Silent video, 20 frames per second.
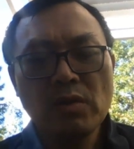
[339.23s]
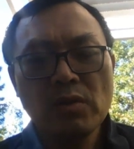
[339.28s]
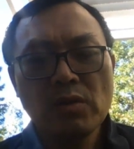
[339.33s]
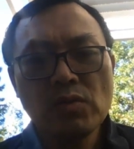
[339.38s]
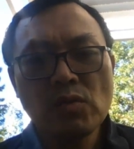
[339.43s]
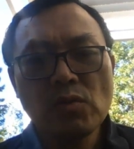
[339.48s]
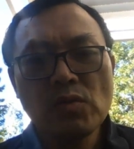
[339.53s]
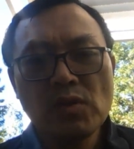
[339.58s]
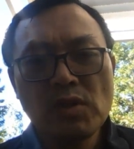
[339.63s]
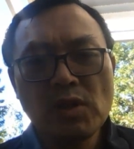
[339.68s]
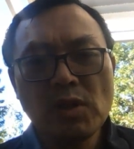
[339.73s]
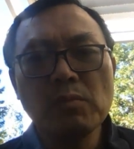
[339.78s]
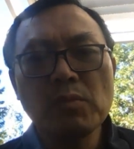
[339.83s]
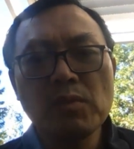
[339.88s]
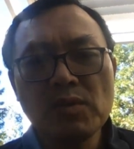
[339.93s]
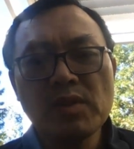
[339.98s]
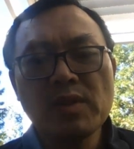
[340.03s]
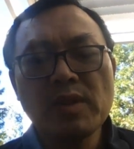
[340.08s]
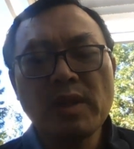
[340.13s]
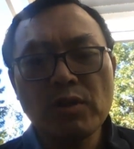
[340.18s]
So
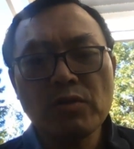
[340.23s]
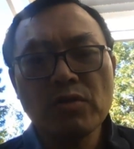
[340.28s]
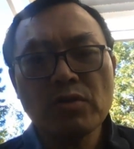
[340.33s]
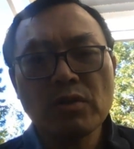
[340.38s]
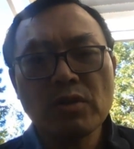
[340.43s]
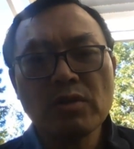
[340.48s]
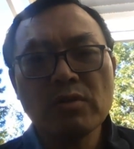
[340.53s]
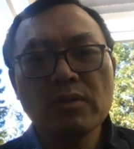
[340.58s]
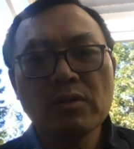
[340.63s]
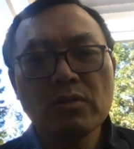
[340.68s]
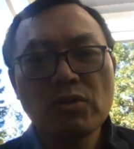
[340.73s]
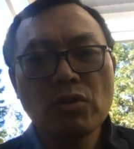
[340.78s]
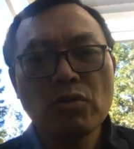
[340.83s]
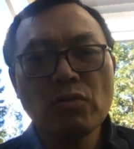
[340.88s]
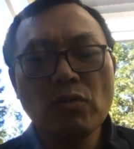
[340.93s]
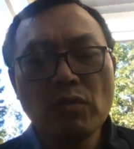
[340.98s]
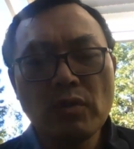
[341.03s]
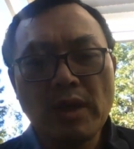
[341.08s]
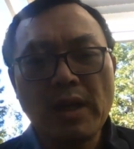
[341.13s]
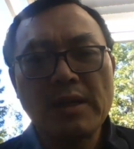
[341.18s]
summer session
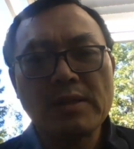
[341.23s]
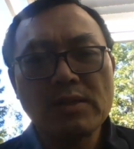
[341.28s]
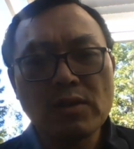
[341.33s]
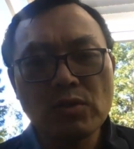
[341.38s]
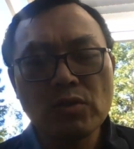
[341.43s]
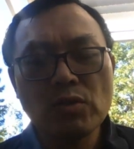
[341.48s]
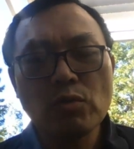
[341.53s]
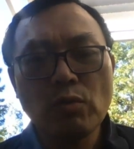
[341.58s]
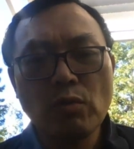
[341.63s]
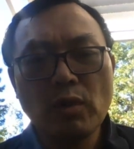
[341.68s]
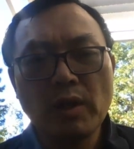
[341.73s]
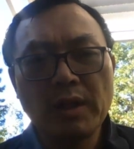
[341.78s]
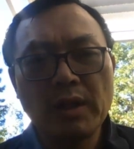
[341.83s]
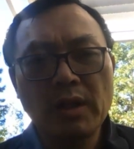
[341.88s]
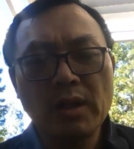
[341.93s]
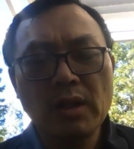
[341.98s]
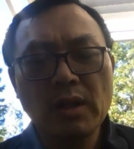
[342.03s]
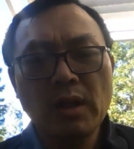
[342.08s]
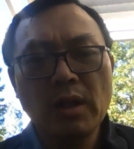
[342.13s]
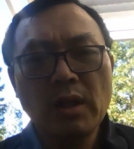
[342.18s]

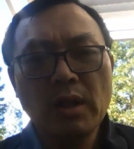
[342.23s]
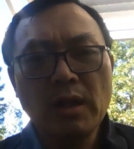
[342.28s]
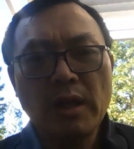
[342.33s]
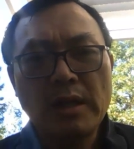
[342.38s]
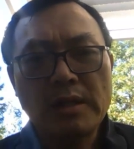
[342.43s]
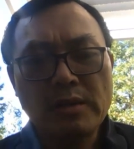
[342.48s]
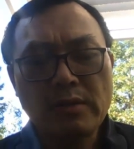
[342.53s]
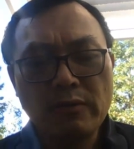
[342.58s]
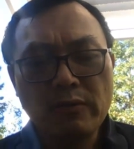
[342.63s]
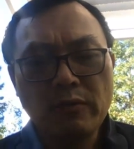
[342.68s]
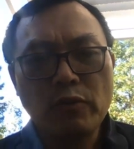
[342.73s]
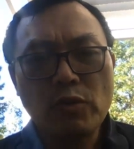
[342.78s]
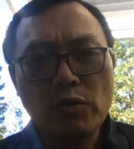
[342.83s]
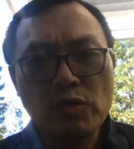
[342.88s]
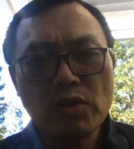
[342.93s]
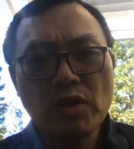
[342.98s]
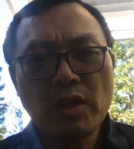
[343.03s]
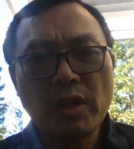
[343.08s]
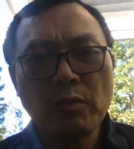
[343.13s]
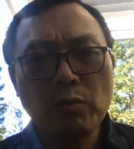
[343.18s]
2020 is the
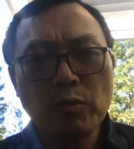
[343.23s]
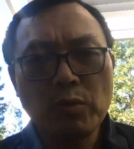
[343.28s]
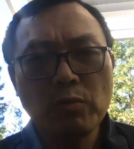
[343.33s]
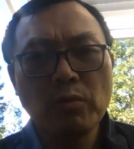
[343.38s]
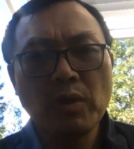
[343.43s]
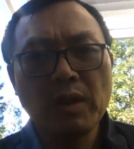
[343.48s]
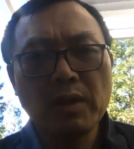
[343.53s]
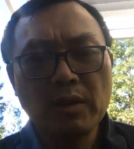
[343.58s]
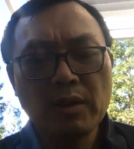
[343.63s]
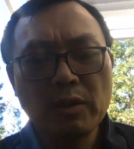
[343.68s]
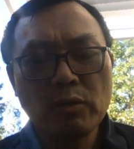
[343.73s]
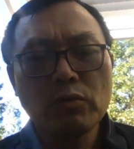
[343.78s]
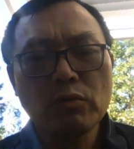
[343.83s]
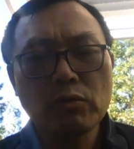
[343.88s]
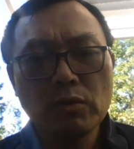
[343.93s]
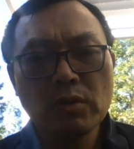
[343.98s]
first time we run the